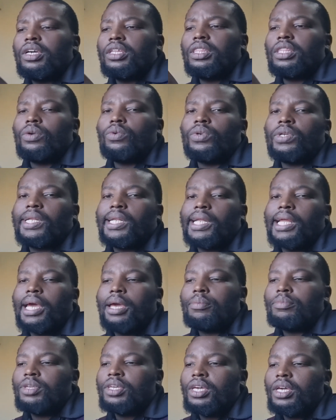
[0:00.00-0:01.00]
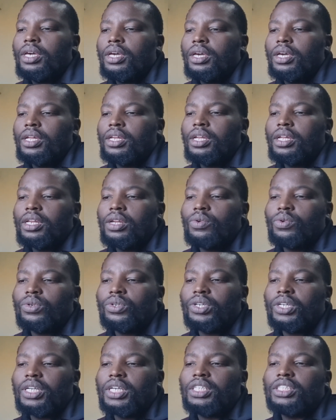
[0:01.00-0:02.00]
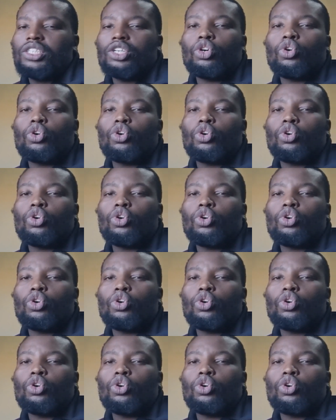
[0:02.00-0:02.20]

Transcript: They would climb here, and then they would create a